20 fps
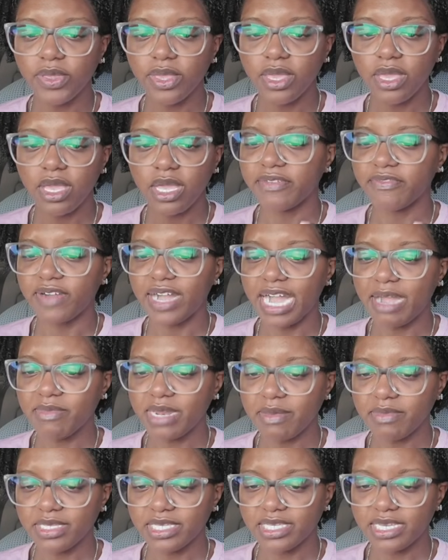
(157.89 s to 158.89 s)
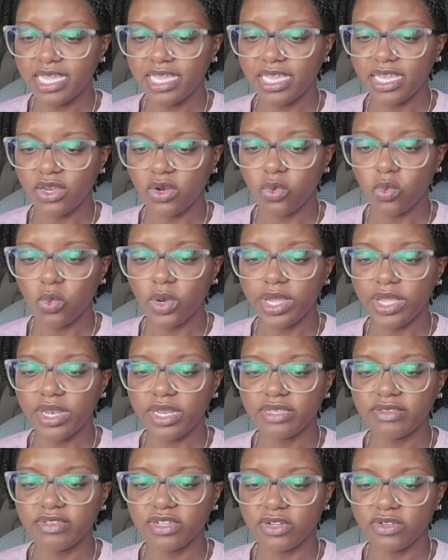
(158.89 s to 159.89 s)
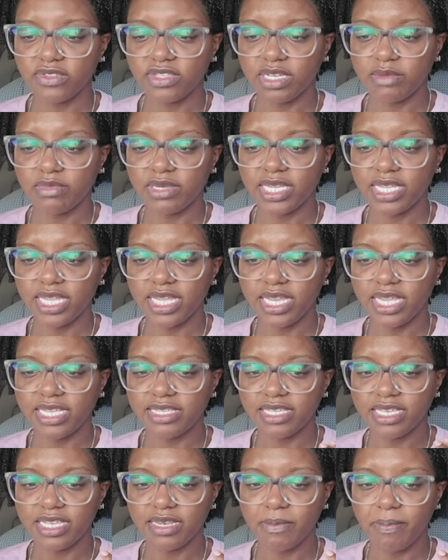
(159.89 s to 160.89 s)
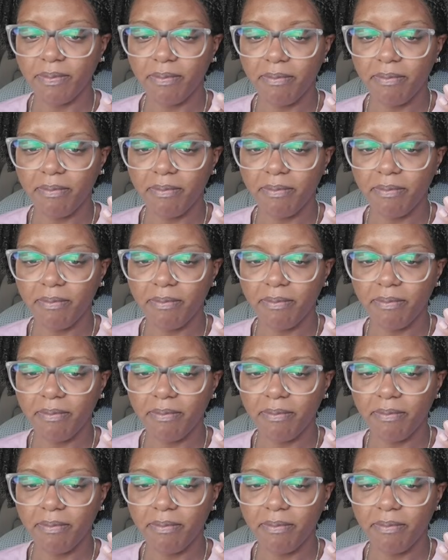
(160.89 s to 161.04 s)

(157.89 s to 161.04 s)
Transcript: But if I'm not mistaken, what Zerosum did is it